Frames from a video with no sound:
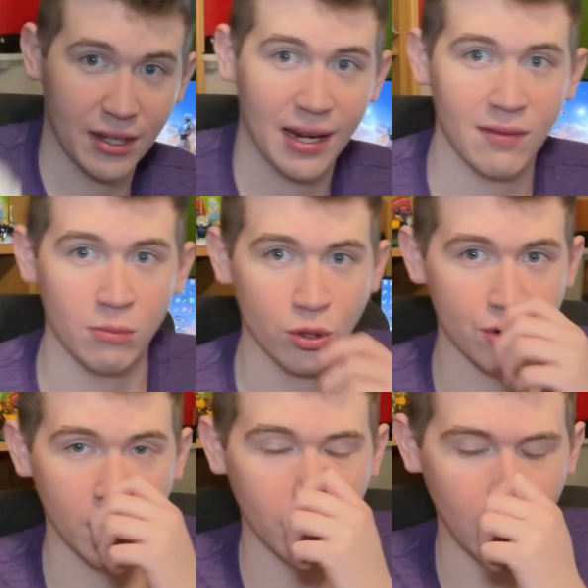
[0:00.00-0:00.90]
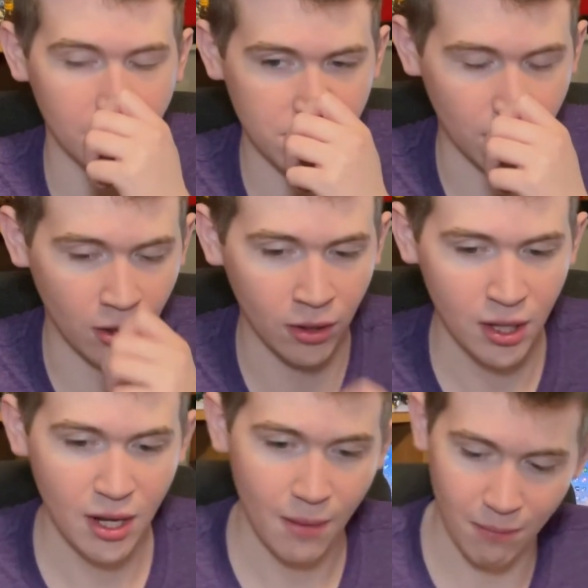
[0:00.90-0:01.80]
now that I have it more shaken up. So
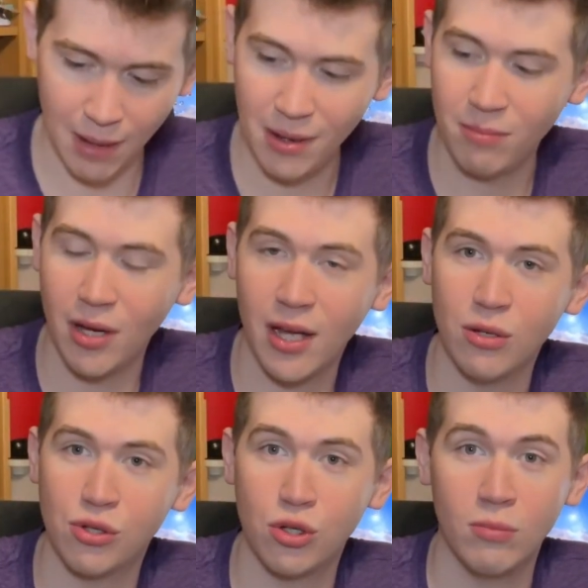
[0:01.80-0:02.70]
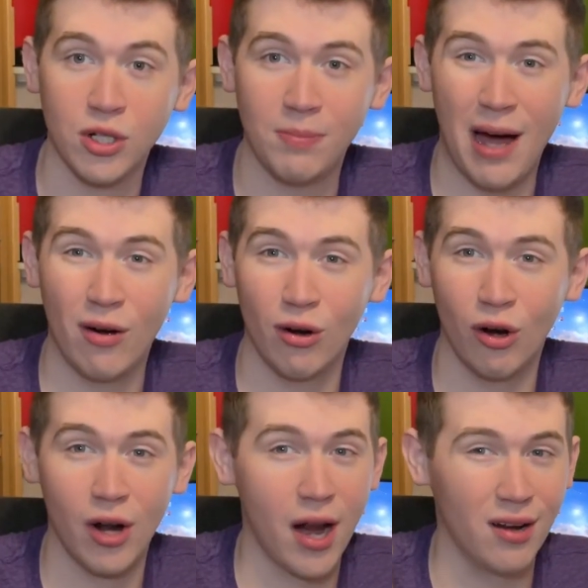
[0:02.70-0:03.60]
maybe I used too much powder
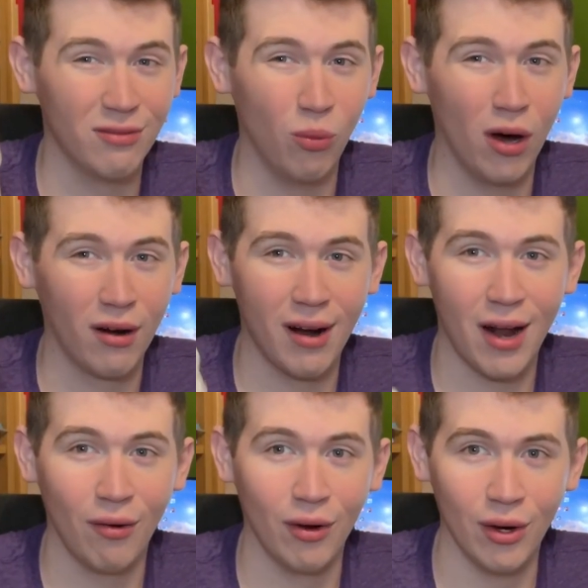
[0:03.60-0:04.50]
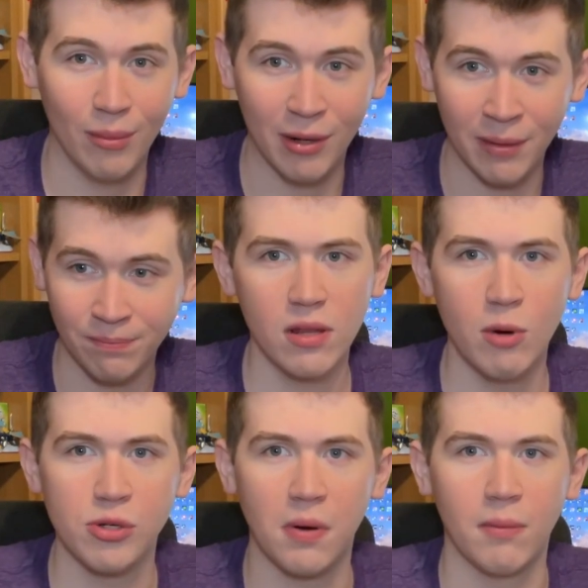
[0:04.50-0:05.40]
or not enough water. I don't know. But for the
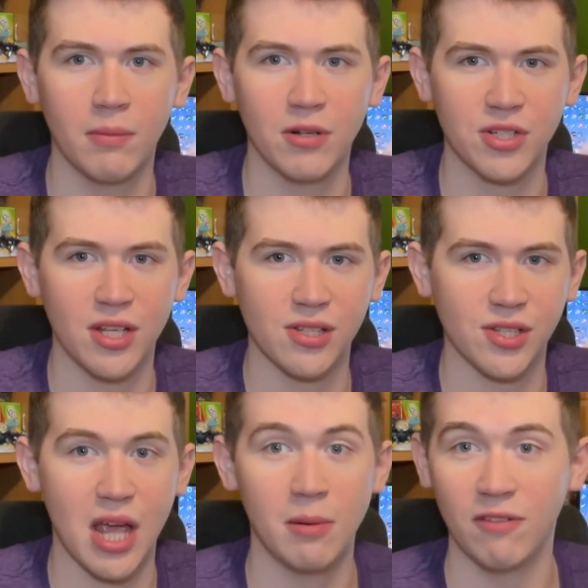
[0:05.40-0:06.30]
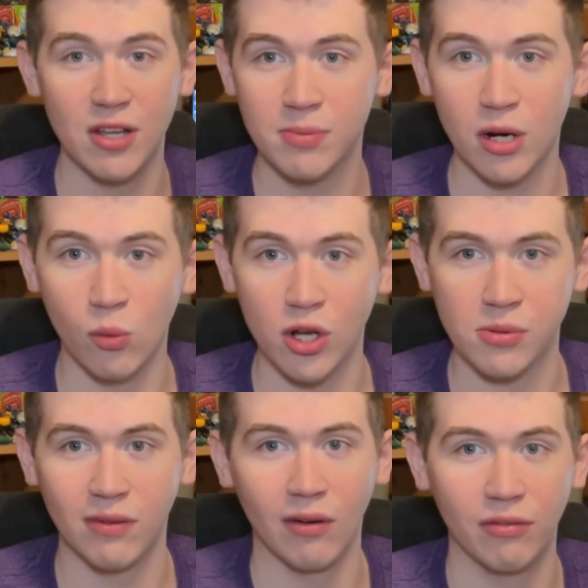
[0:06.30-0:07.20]
most part, pretty much tastes the same. And Phase Berry was
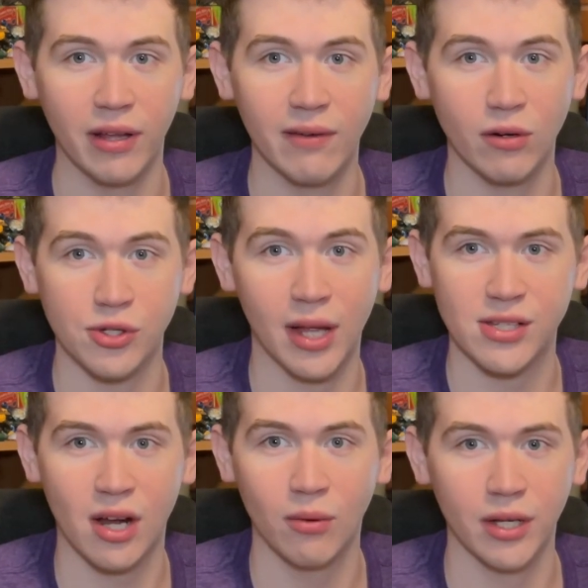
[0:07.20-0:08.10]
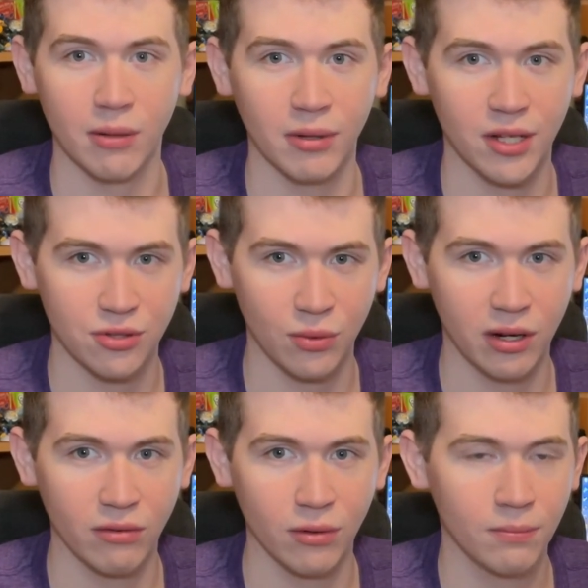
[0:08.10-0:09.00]
my favorite flavor, so that's not really a complaint or
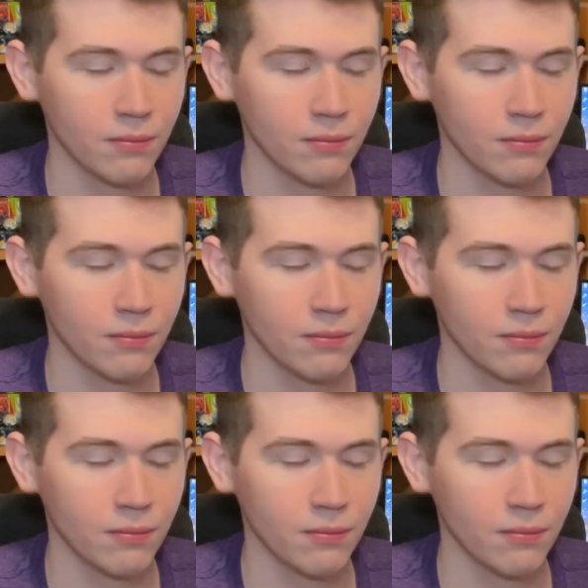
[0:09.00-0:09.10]
whatever.